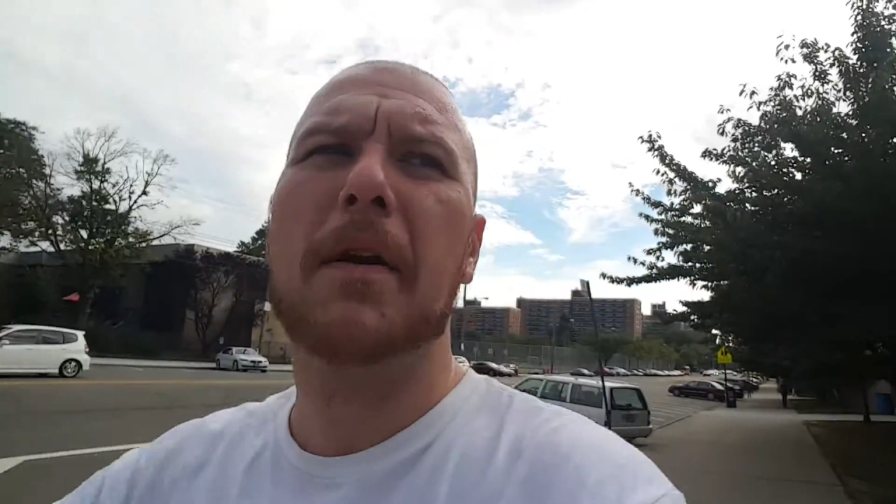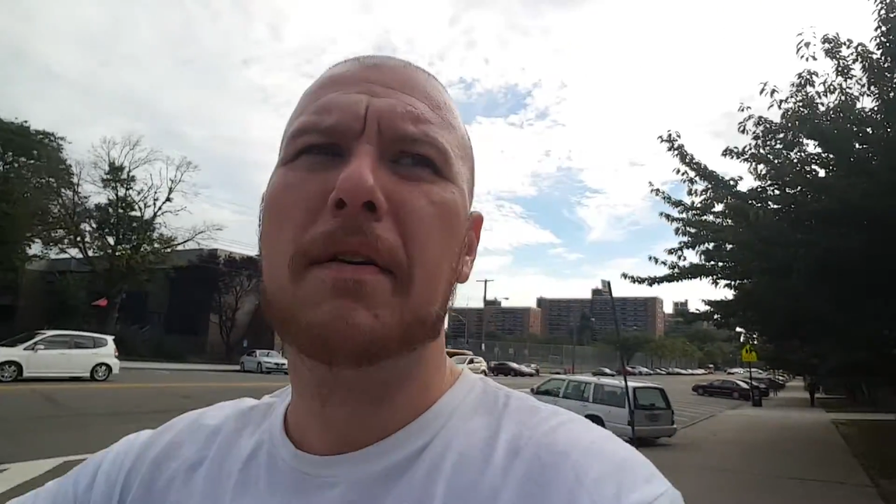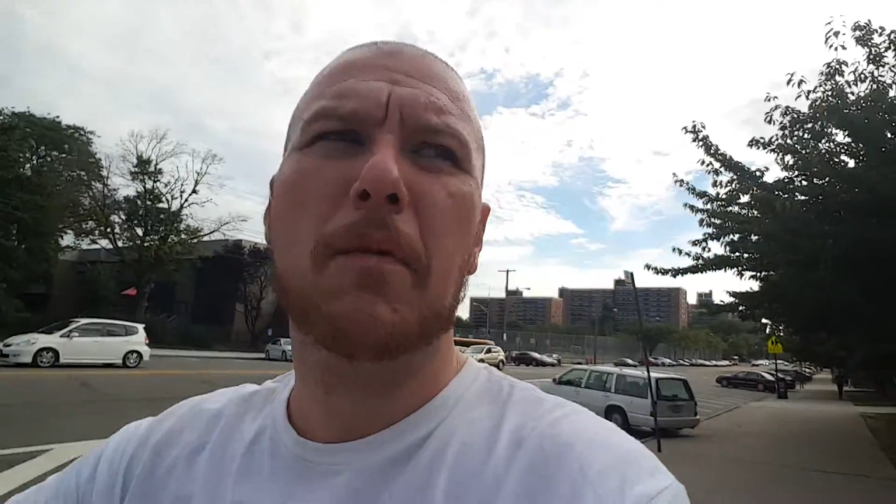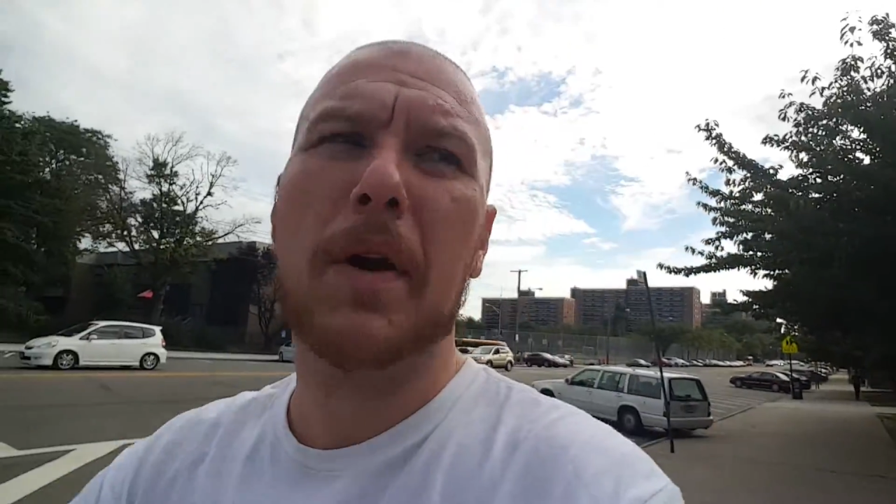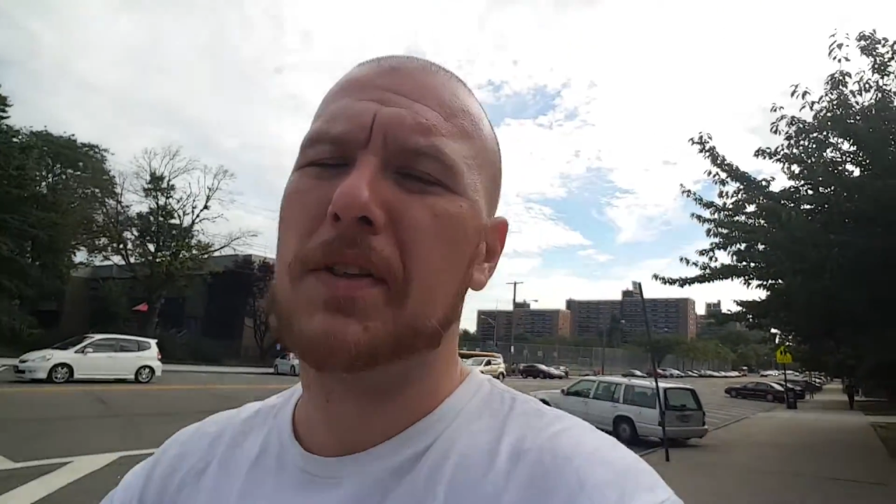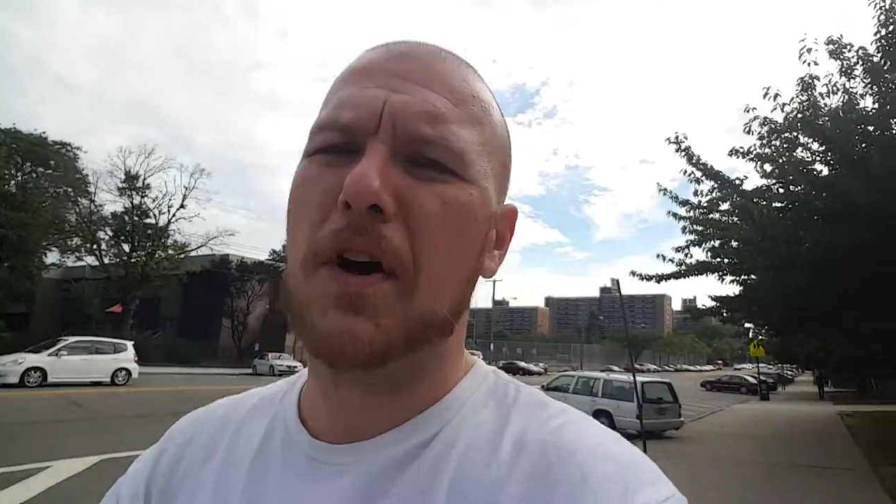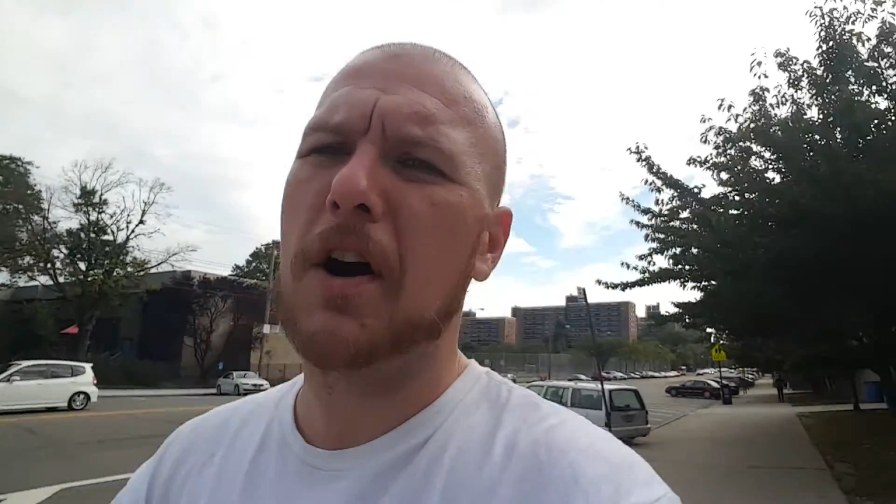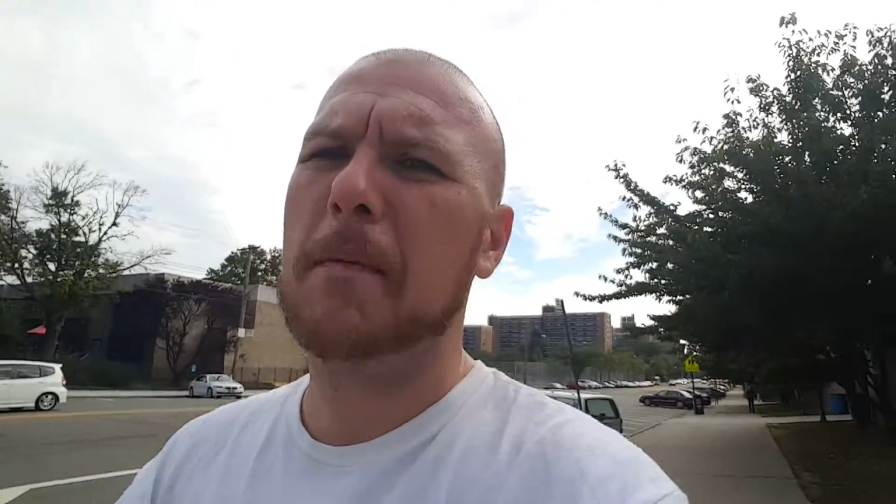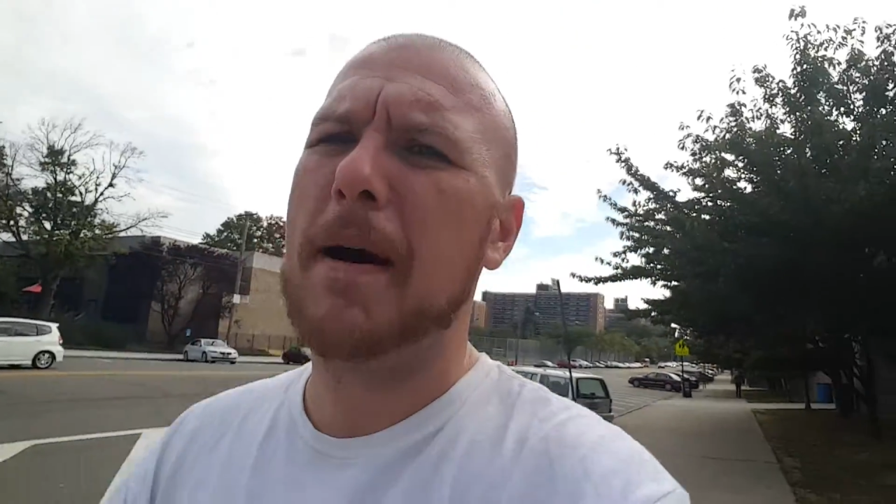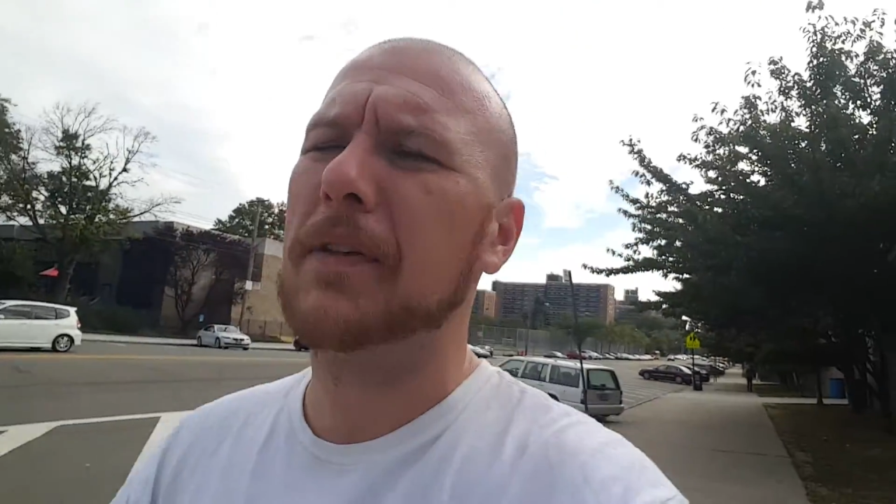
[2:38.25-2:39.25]
don't even want to
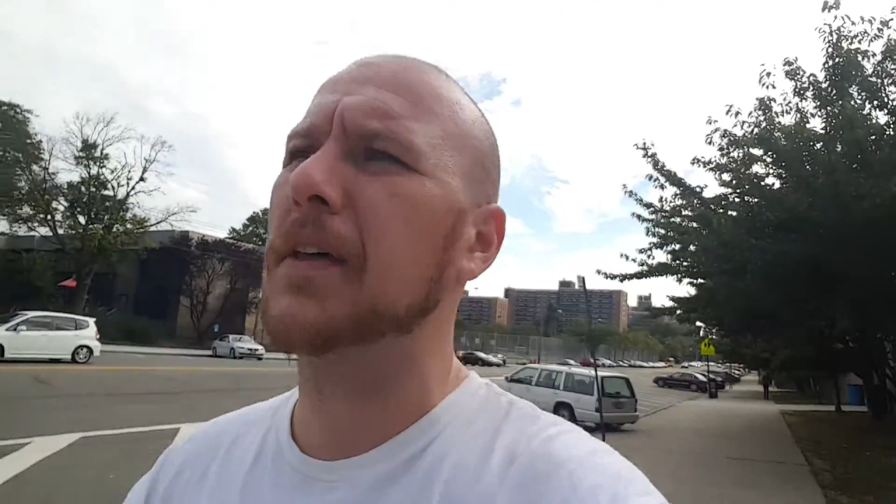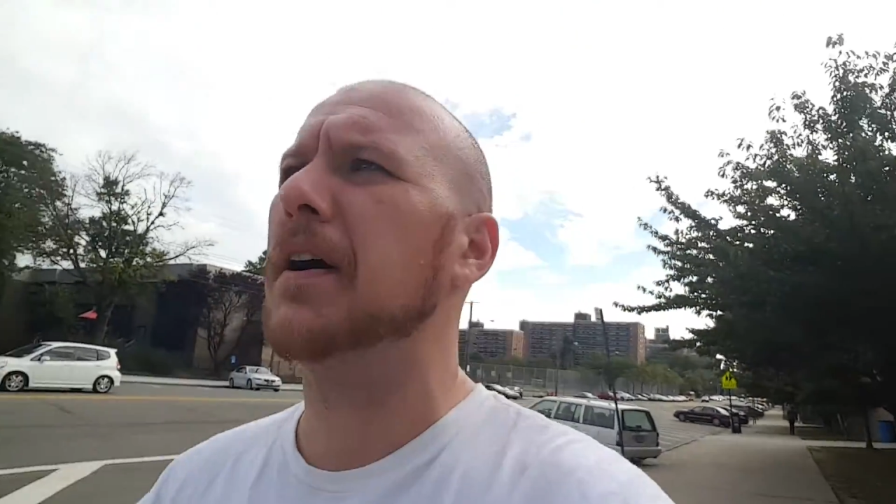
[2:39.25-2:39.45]
talk about